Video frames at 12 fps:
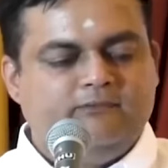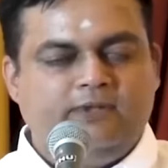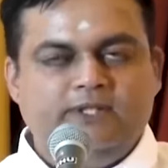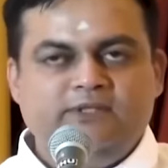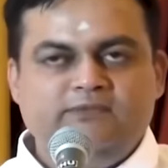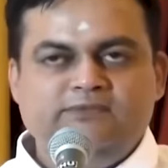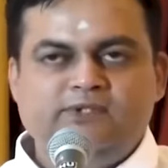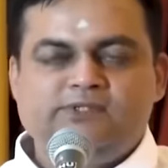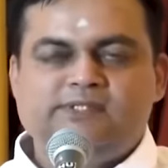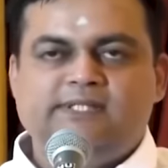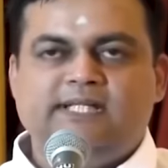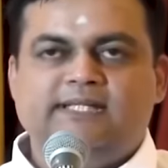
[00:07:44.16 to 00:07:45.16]
One of
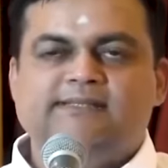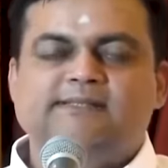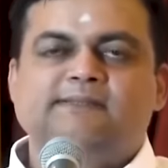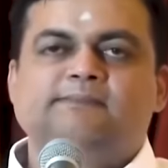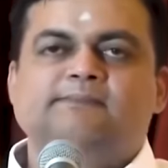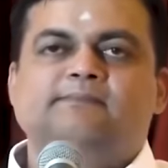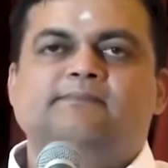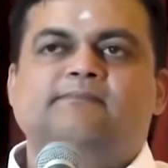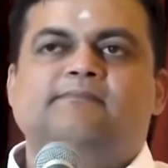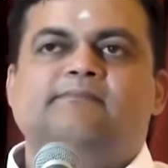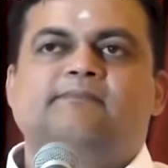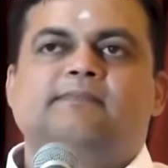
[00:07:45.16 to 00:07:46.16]
those days,
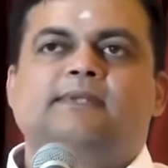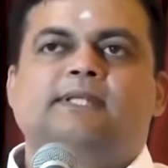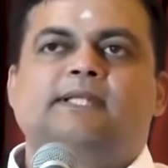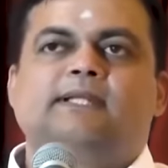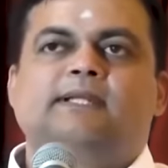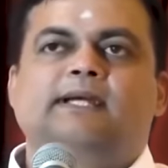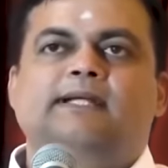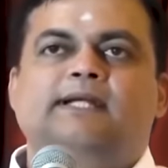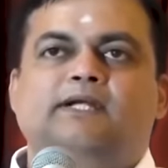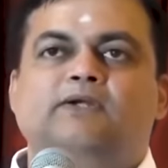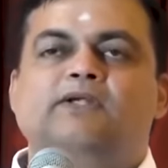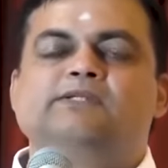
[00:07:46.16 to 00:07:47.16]
an
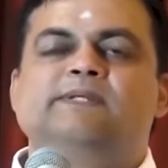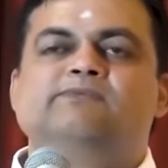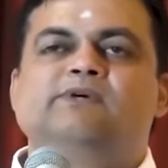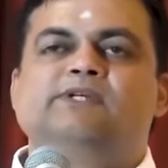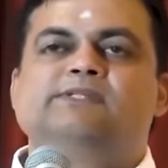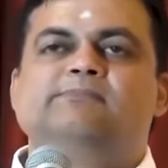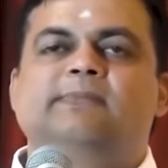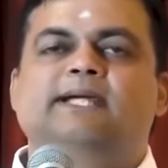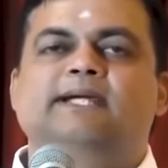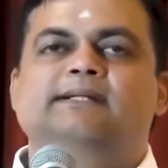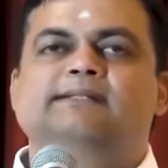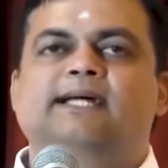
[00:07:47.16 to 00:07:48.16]
announcement was
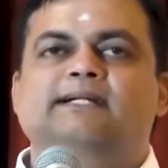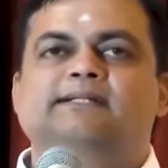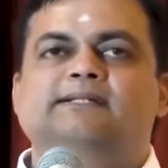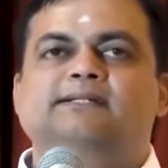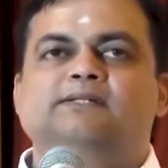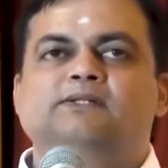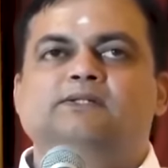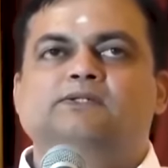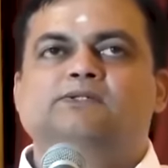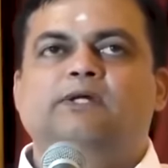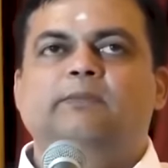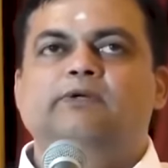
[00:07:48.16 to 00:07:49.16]
made that
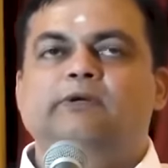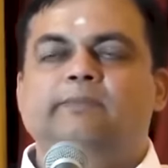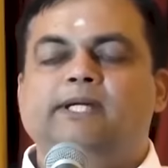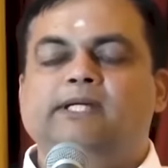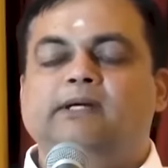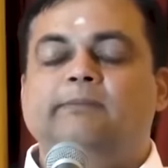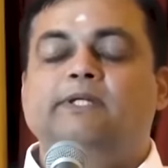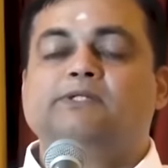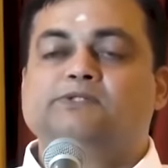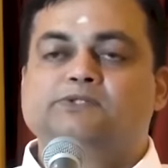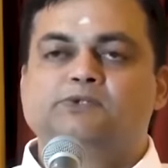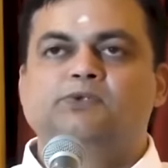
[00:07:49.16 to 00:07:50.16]
Swami would be coming
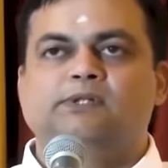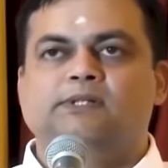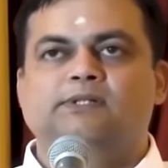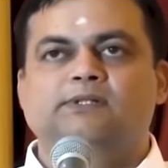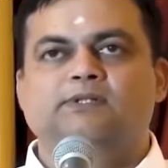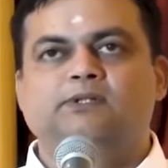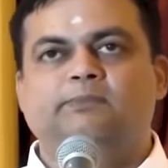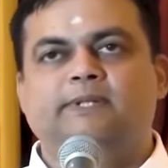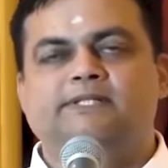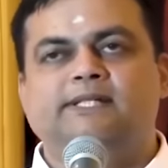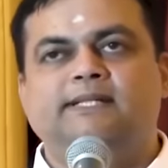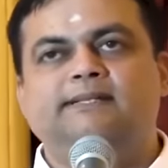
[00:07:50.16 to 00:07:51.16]
soon to
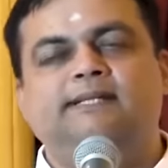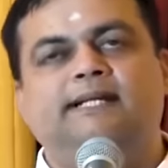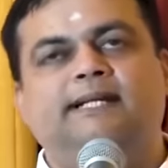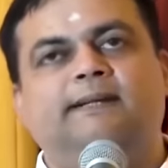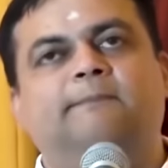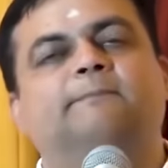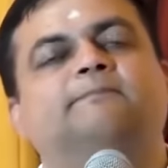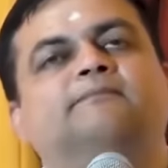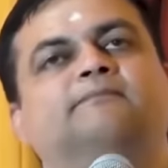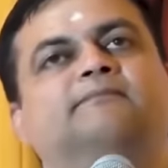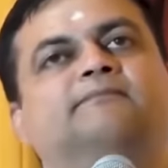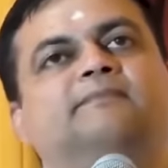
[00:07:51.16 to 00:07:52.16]
Prashant Nilayam.
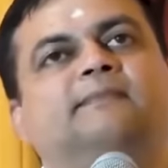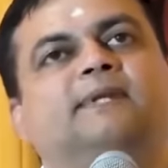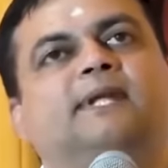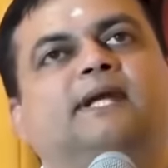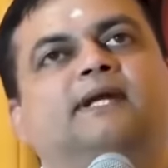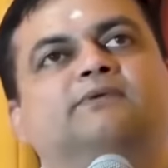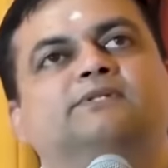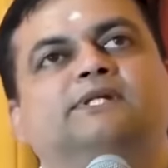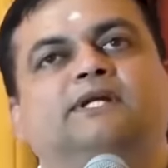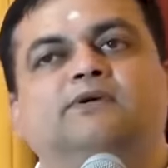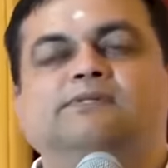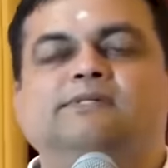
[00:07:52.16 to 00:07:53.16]
It was
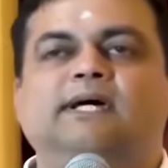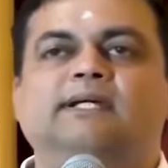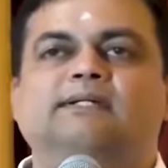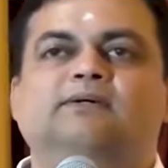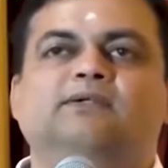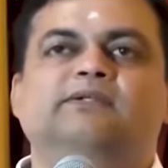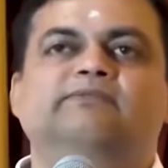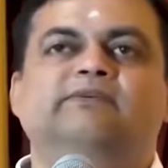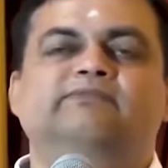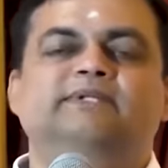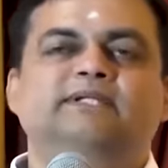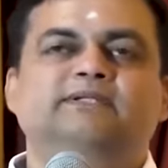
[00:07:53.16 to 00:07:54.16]
announced that on the
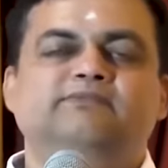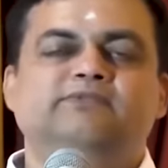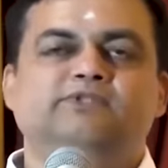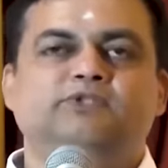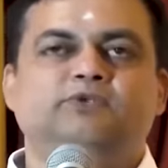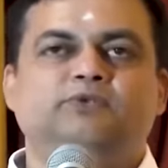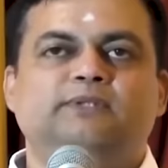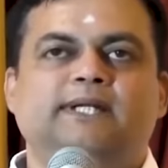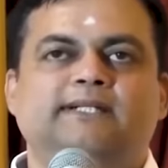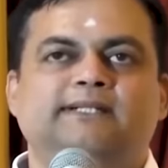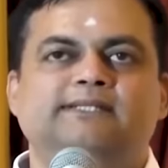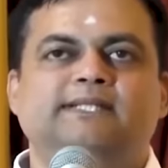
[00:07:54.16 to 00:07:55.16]
15th of June
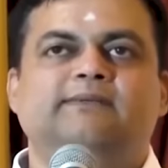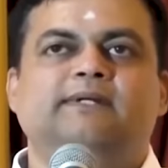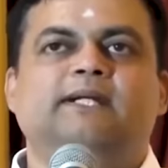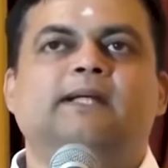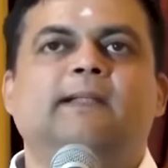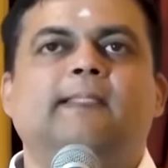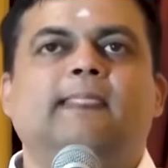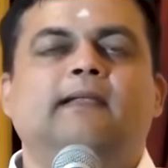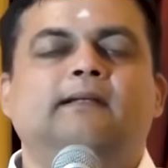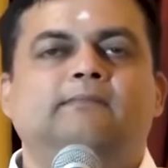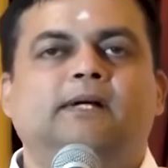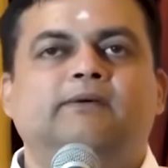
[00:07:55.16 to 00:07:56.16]
97,
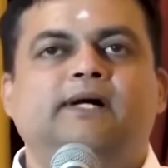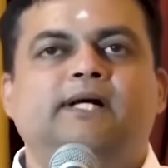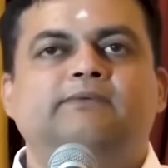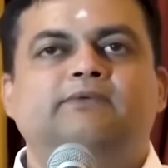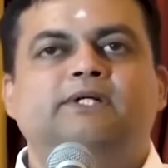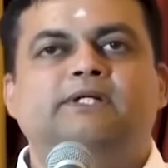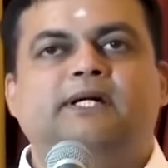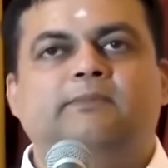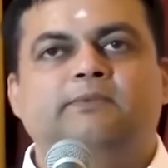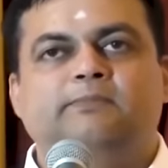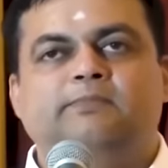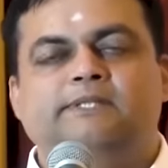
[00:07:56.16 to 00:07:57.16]
Bhagwan would
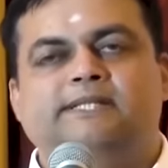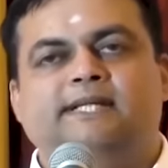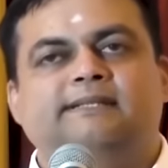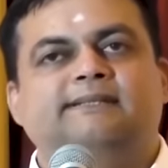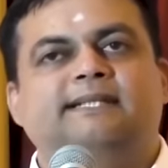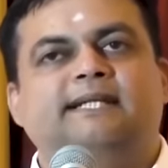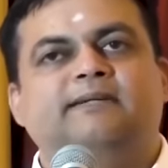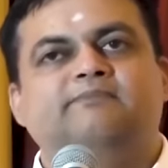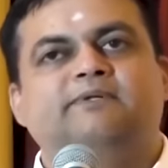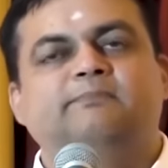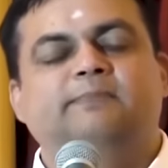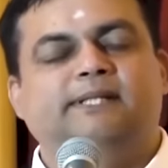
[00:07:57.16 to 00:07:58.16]
come to Prashant Nilayam
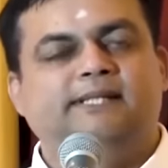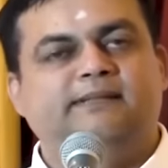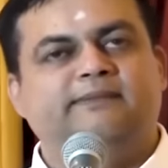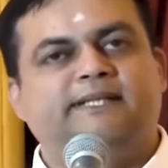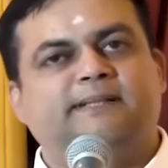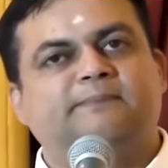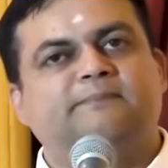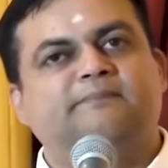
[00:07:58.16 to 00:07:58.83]
from Vrindavan.